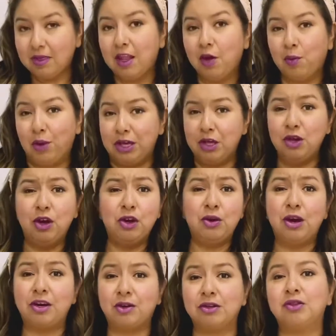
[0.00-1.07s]
When you go to a
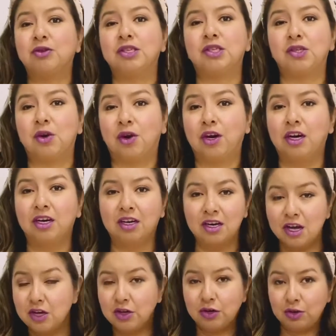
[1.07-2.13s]
grocery store,
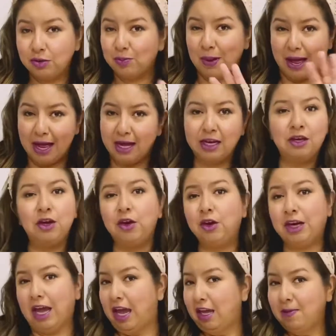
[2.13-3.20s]
you buy your
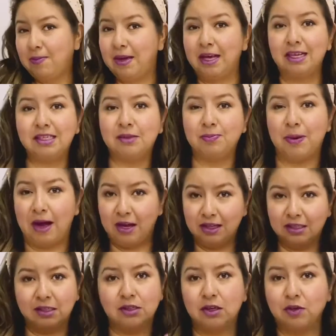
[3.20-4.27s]
cake mix
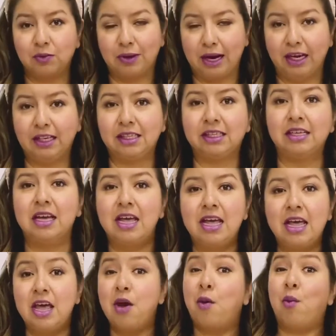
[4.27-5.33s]
box, right?
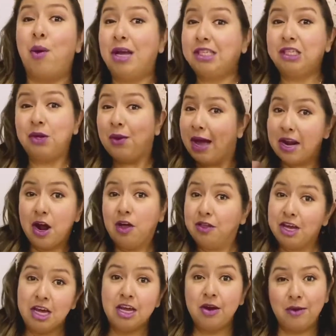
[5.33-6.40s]
Once you add all the
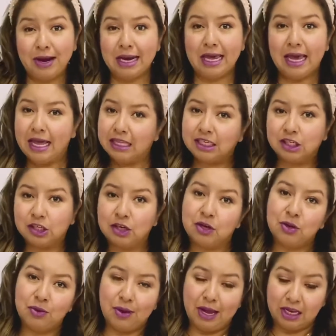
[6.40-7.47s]
ingredients
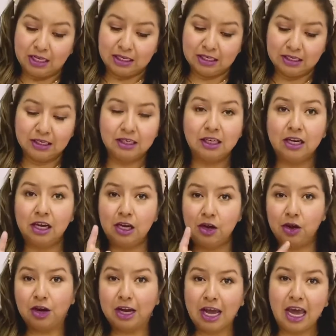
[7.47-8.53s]
to it, your
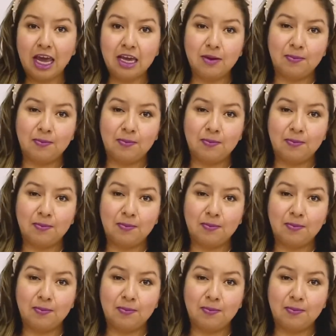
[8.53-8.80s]
cake